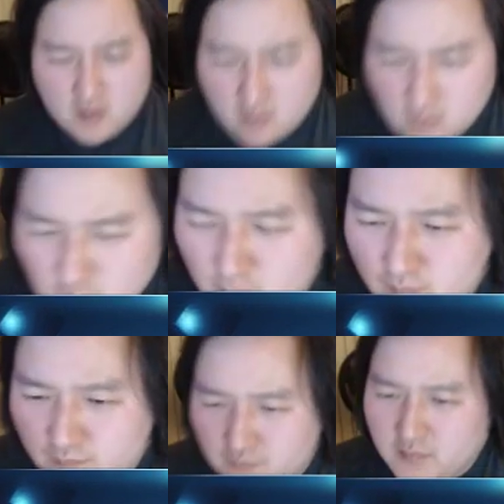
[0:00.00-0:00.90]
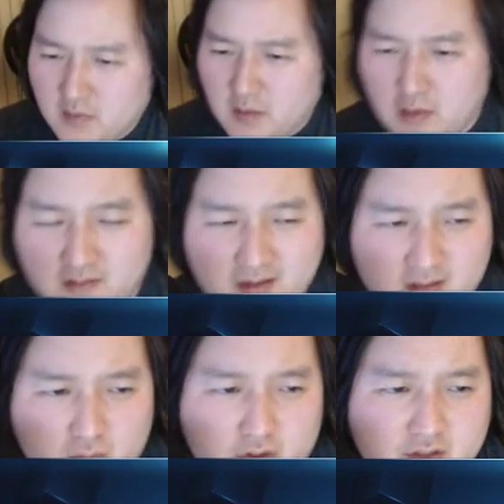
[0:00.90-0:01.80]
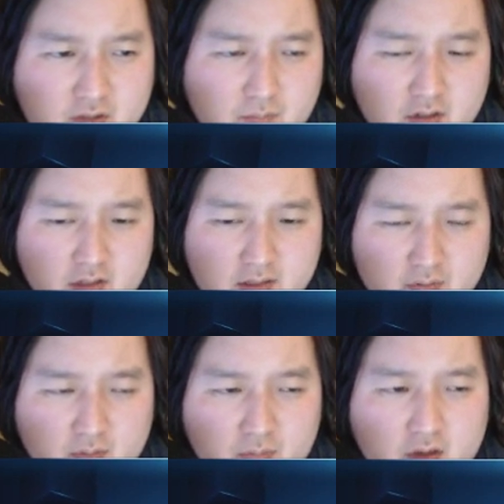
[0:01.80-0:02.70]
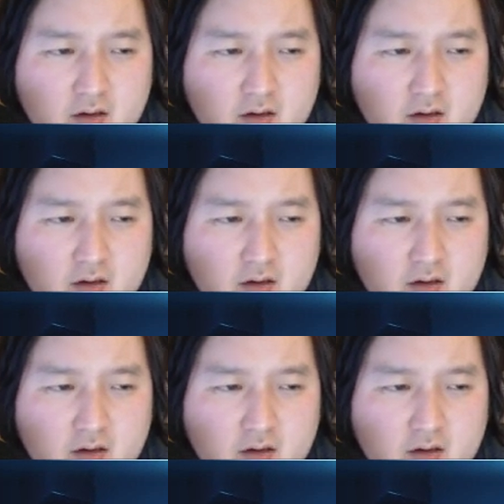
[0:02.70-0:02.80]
Well, maybe not the worst, but he's pretty bad.